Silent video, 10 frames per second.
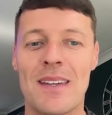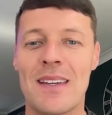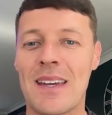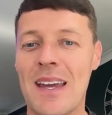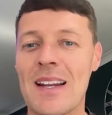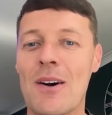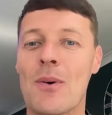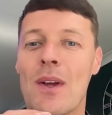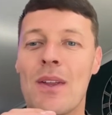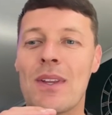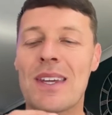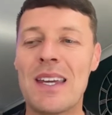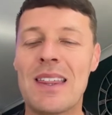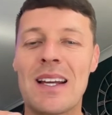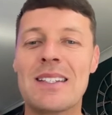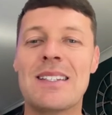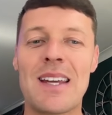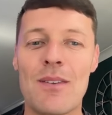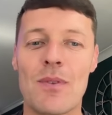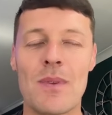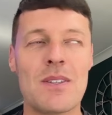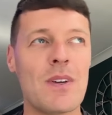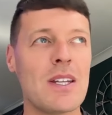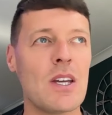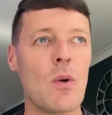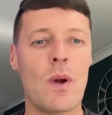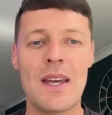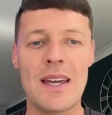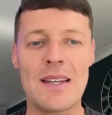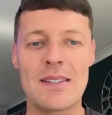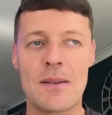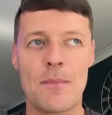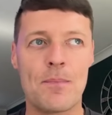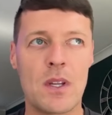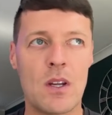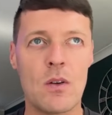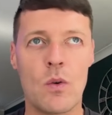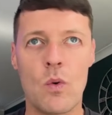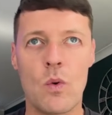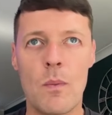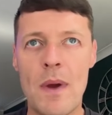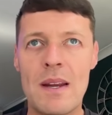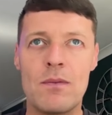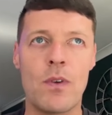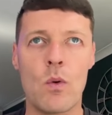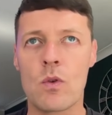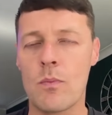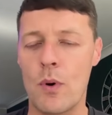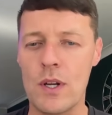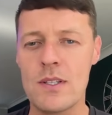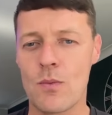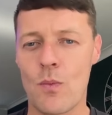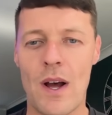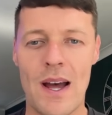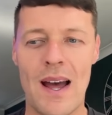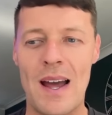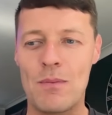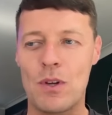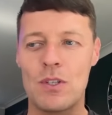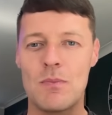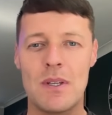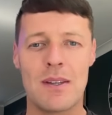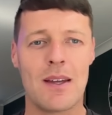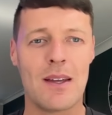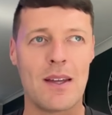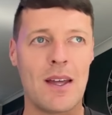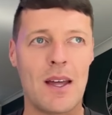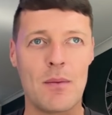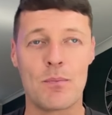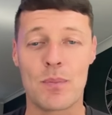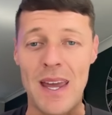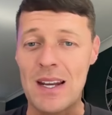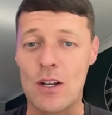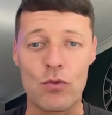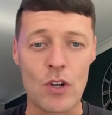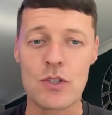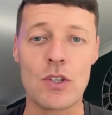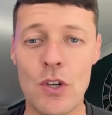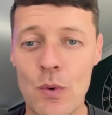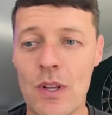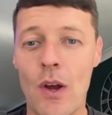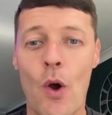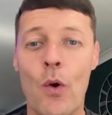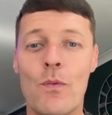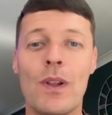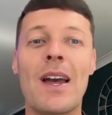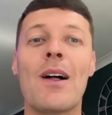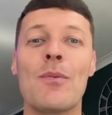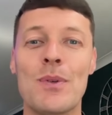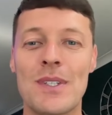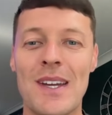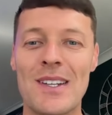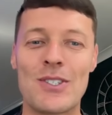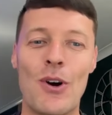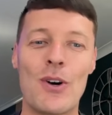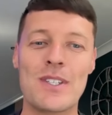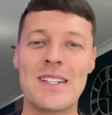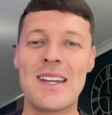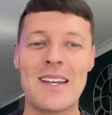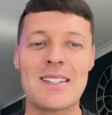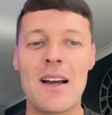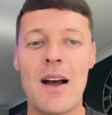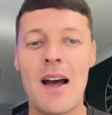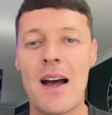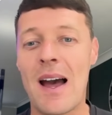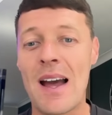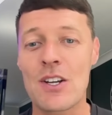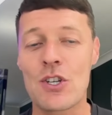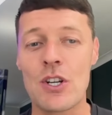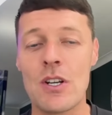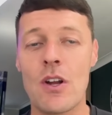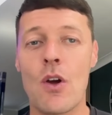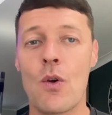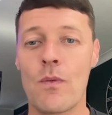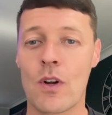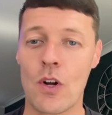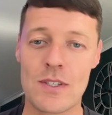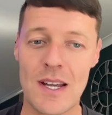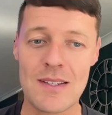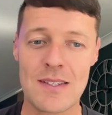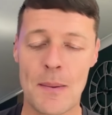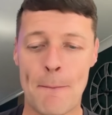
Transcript: Okay, now the key thing to take from this video is, or the main focal point, what I'm going to be getting across to you that will hopefully help you to get started, is action over content.